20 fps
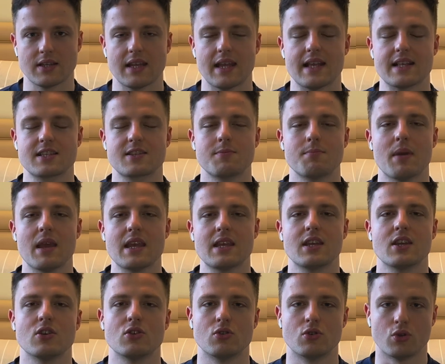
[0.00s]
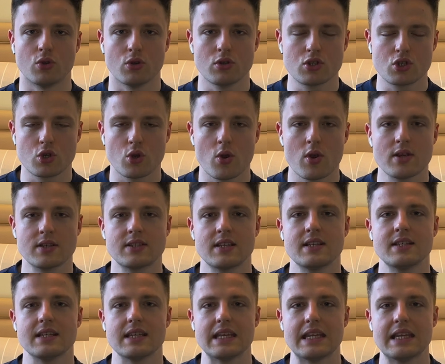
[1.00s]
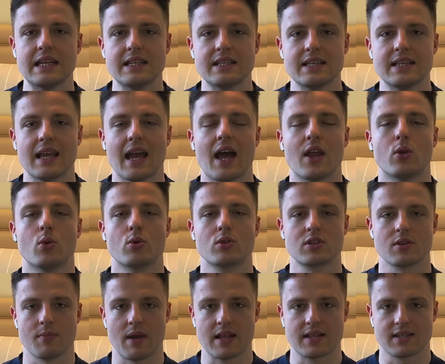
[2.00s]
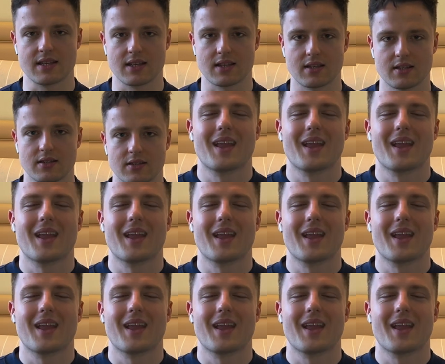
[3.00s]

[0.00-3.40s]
It's making good choices easy and automatic.